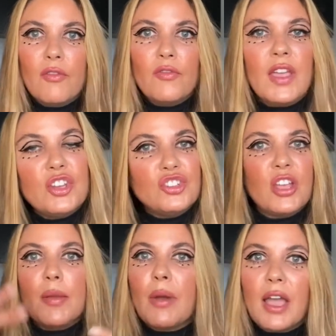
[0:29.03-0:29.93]
face
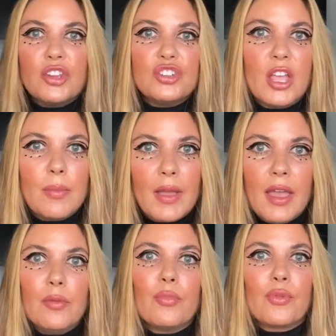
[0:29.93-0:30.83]
shape, eye shape,
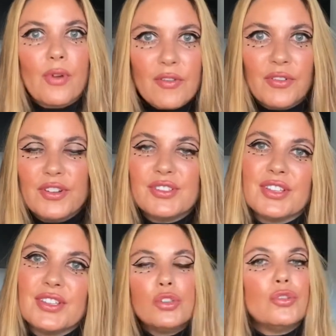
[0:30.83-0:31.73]
and preferences.